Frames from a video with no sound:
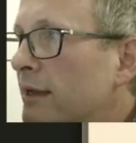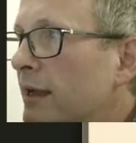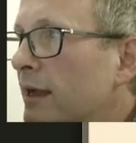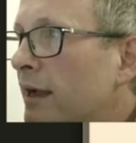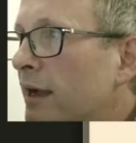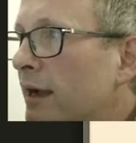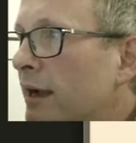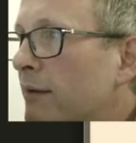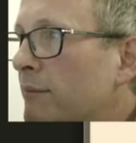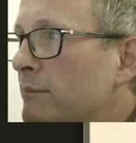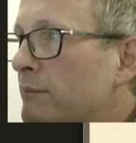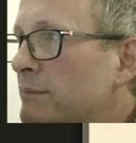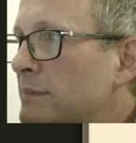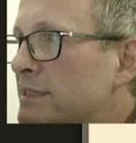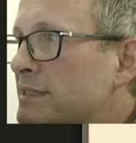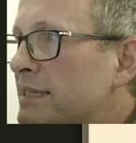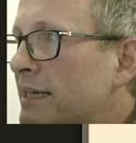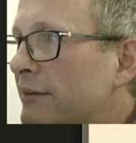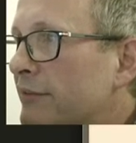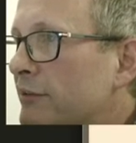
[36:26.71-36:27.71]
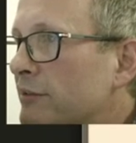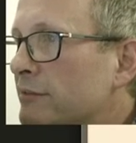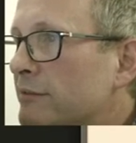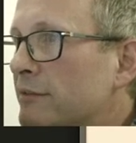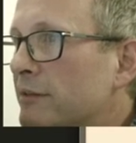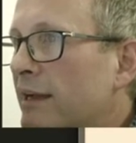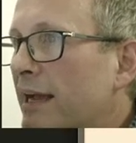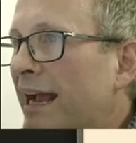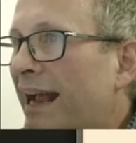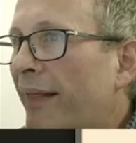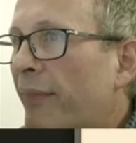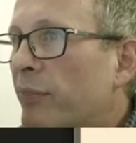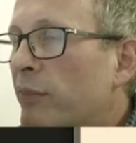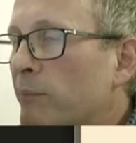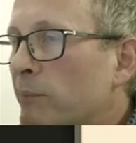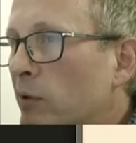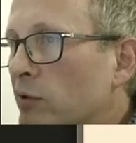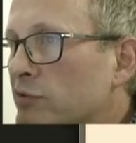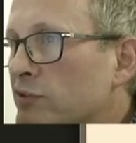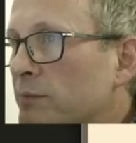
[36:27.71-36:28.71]
um, material at the
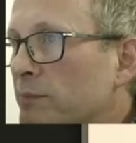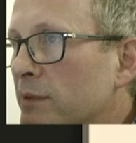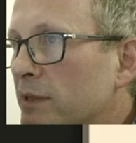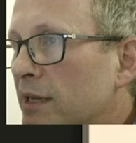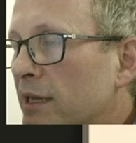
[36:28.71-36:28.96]
bottom.